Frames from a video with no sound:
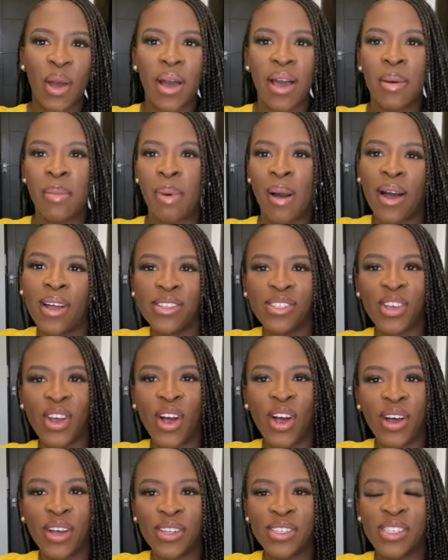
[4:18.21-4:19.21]
a
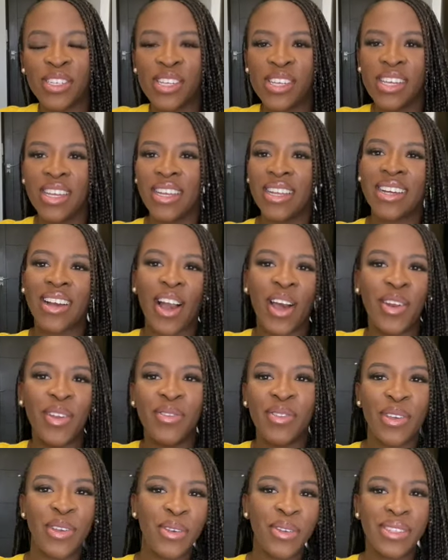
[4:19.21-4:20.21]
barnyard kind of
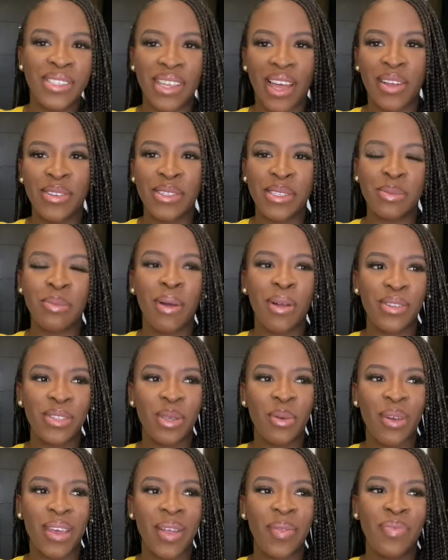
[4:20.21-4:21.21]
oud satin smell to
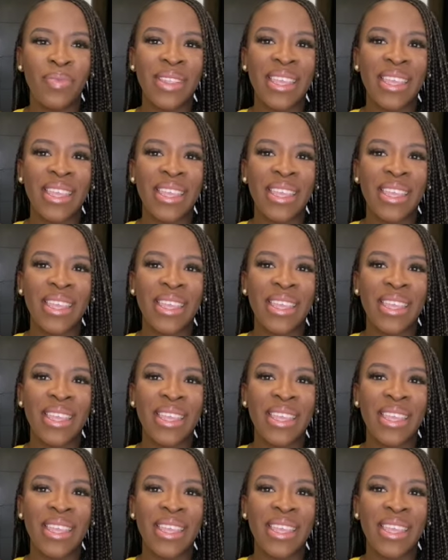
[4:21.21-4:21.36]
it.